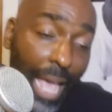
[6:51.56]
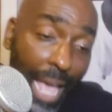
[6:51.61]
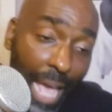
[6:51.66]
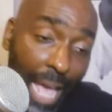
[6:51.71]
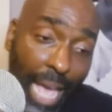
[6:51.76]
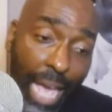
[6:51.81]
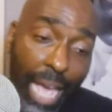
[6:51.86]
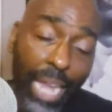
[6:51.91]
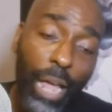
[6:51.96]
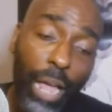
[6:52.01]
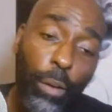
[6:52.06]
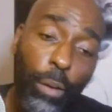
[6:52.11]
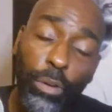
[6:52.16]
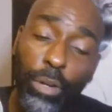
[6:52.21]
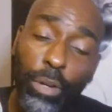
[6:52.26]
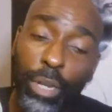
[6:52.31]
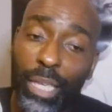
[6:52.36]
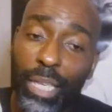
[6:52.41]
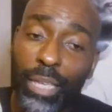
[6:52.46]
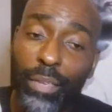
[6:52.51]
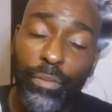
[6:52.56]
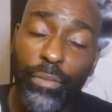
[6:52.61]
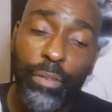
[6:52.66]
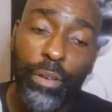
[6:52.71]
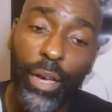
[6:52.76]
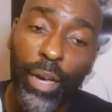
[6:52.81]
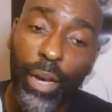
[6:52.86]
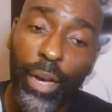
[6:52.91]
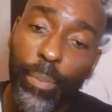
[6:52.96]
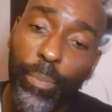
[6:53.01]
And I want to give
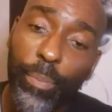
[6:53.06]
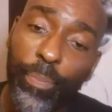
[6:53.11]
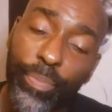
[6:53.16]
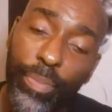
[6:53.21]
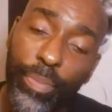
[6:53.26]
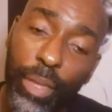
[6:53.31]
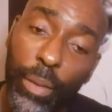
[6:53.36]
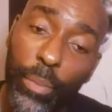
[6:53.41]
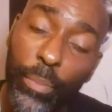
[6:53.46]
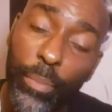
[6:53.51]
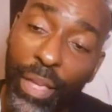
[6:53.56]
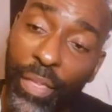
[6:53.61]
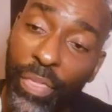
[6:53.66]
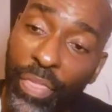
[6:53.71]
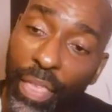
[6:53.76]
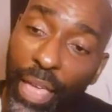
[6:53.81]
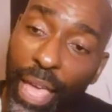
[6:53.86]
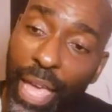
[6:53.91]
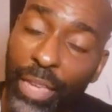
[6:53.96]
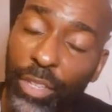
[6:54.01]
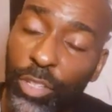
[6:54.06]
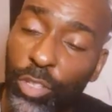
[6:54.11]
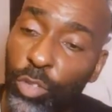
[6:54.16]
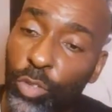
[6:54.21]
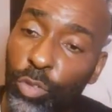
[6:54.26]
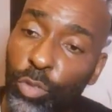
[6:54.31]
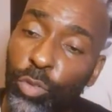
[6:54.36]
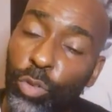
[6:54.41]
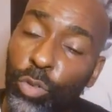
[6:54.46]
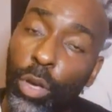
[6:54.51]
a big thanks
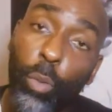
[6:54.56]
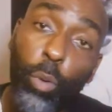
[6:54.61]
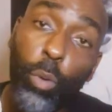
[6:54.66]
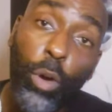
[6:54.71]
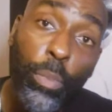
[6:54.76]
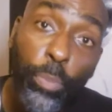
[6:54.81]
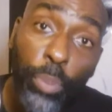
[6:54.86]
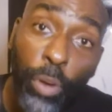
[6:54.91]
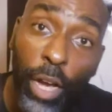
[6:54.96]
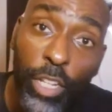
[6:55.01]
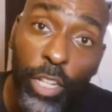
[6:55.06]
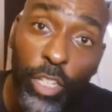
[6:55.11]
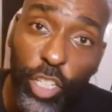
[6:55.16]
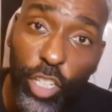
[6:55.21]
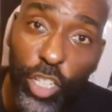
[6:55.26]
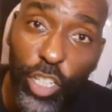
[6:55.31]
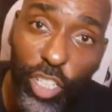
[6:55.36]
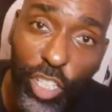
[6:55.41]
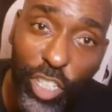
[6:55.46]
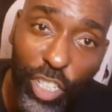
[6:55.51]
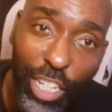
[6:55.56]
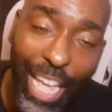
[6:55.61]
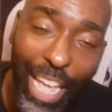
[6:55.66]
to One Punch,